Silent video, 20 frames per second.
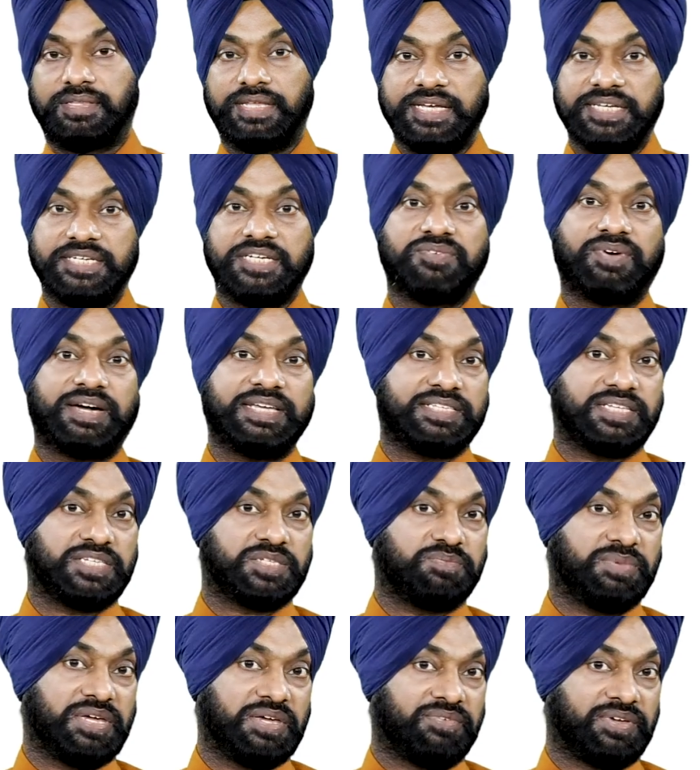these
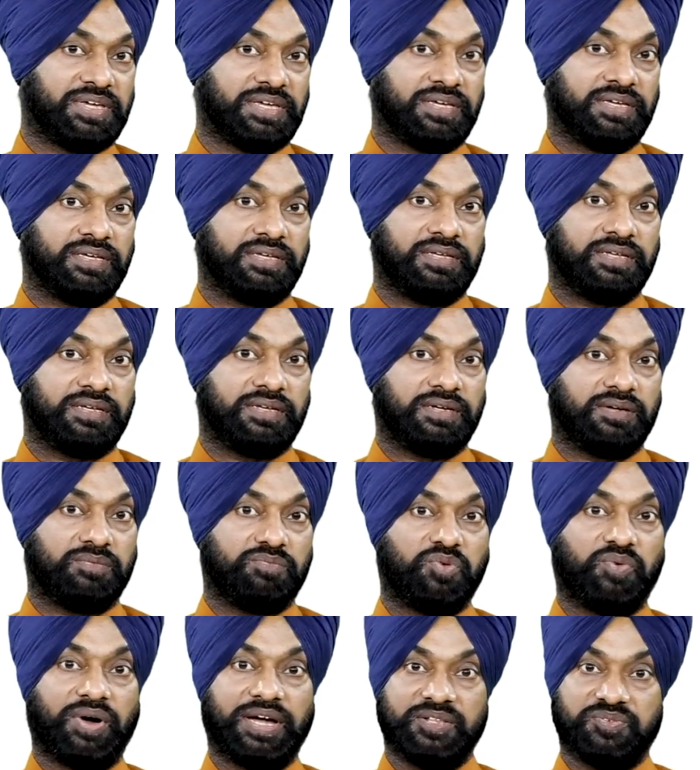devices may be
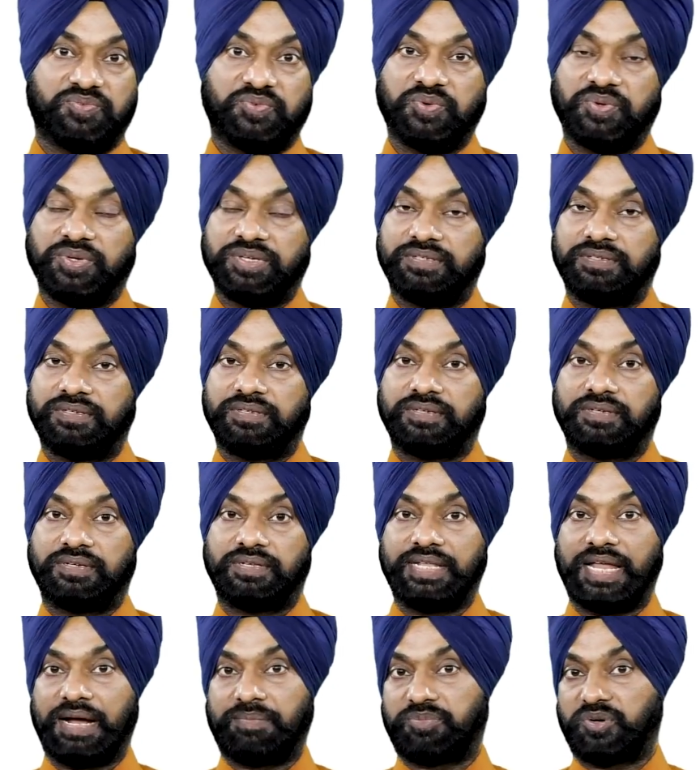mobile
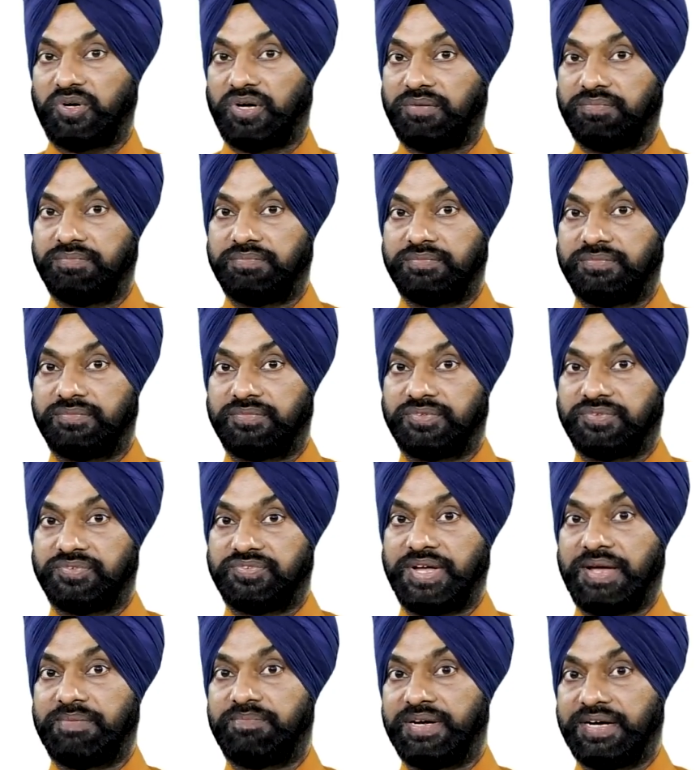phone, laptop,
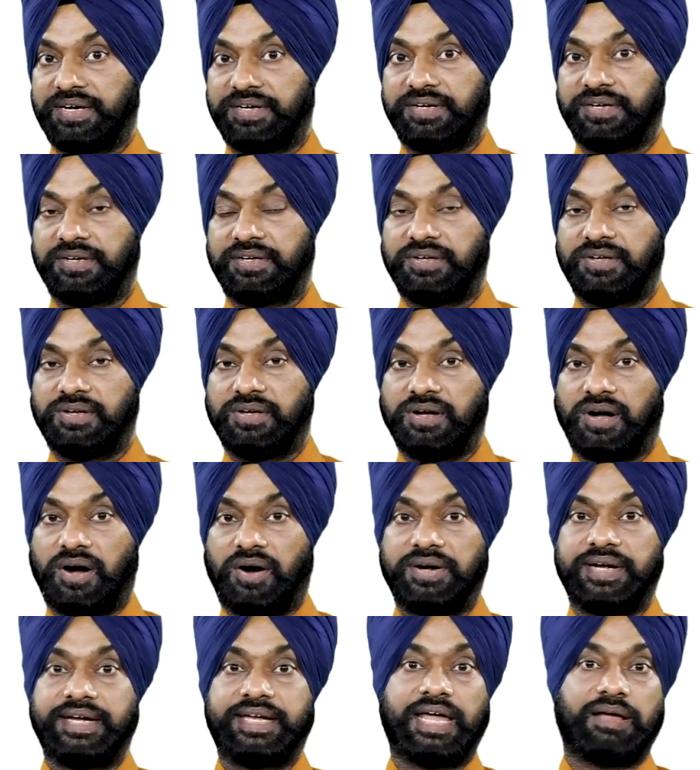phablet
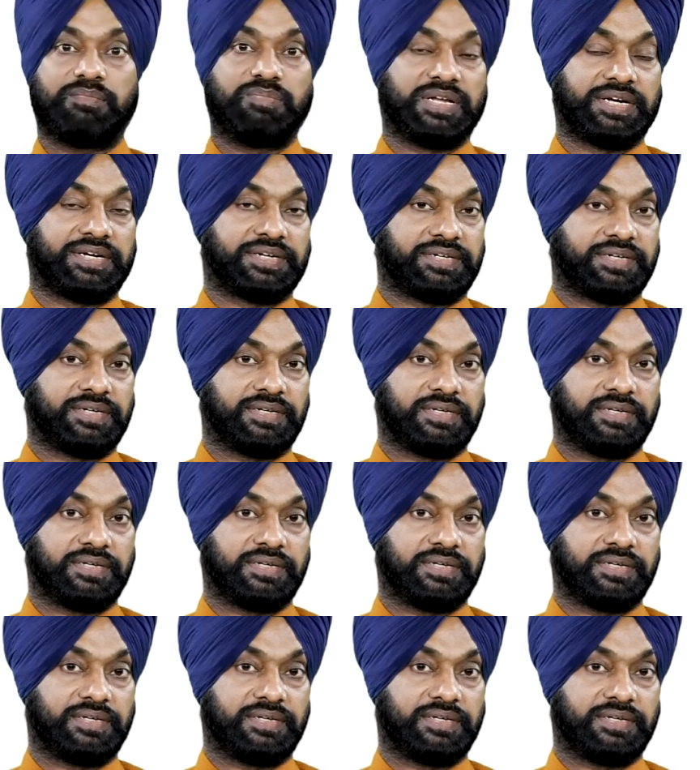or a tablet.